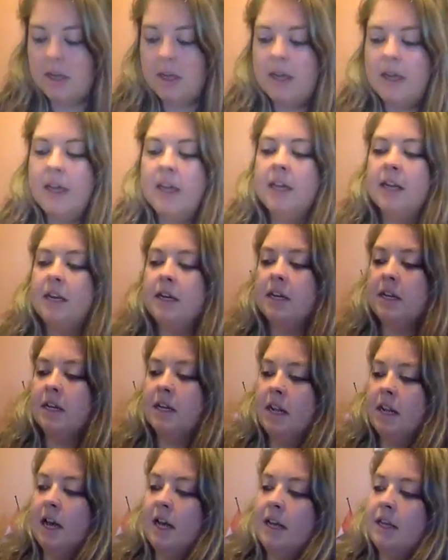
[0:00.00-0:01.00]
And
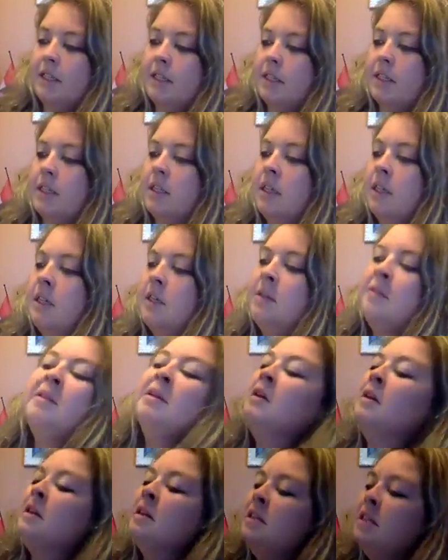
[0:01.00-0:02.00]
it has
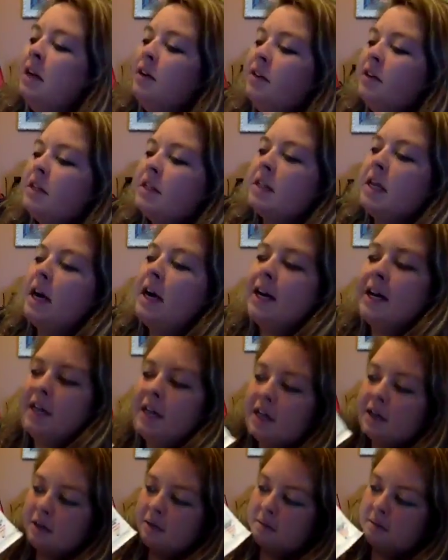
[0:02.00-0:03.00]
down the
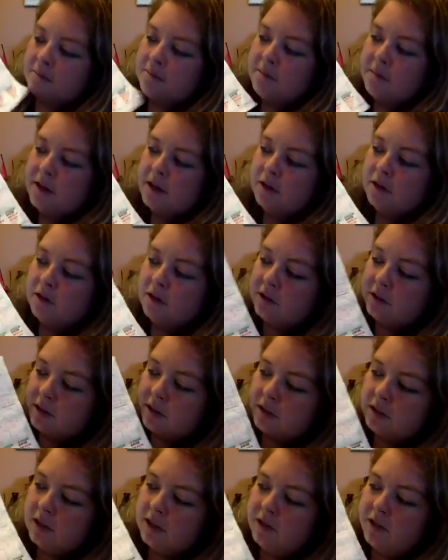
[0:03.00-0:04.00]
side
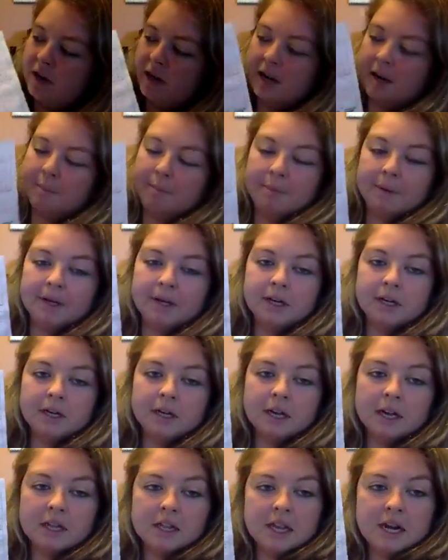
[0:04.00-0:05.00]
meals and the number,
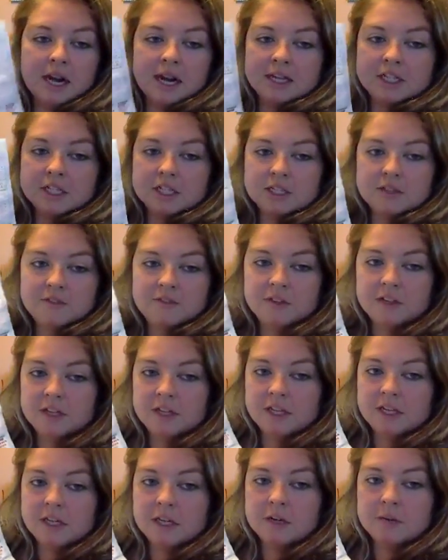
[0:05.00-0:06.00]
and then I just fill
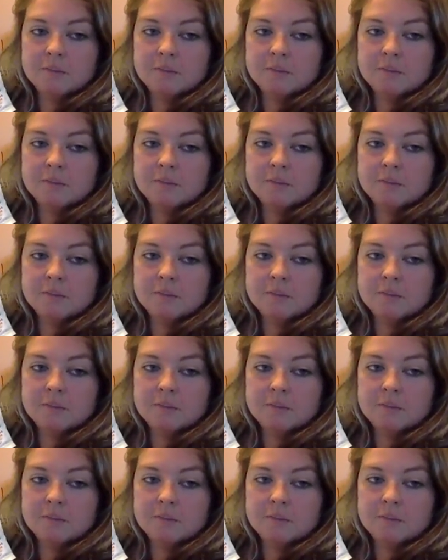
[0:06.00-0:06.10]
in